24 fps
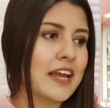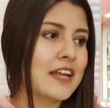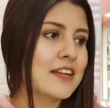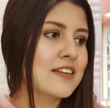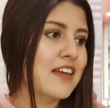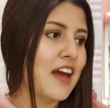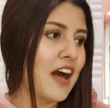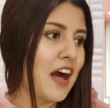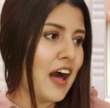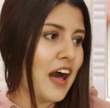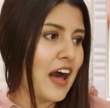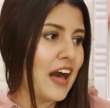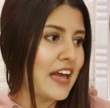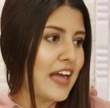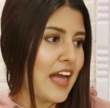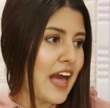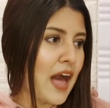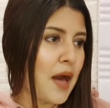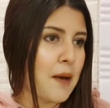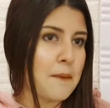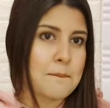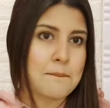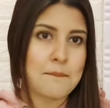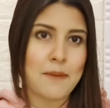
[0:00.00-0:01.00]
And yeah, I
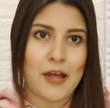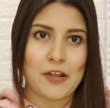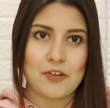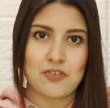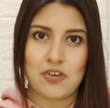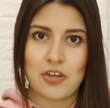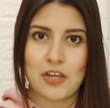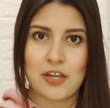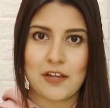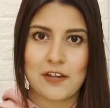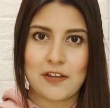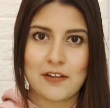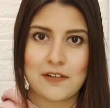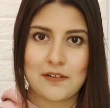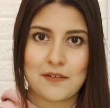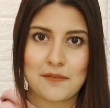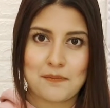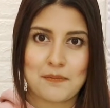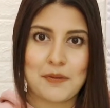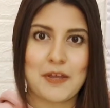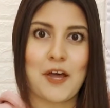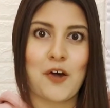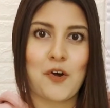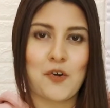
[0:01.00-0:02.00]
am matching
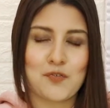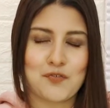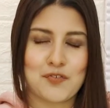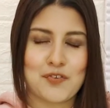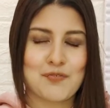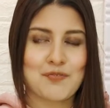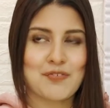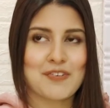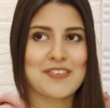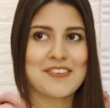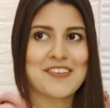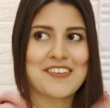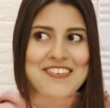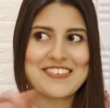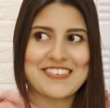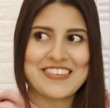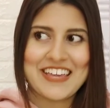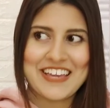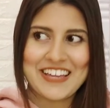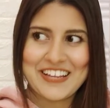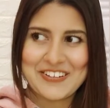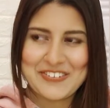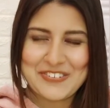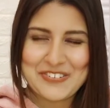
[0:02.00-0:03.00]
my outfit with this
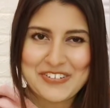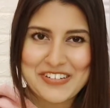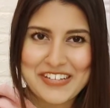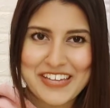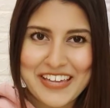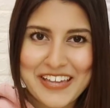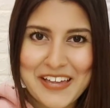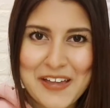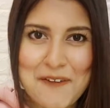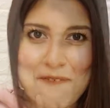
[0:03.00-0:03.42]
thing today.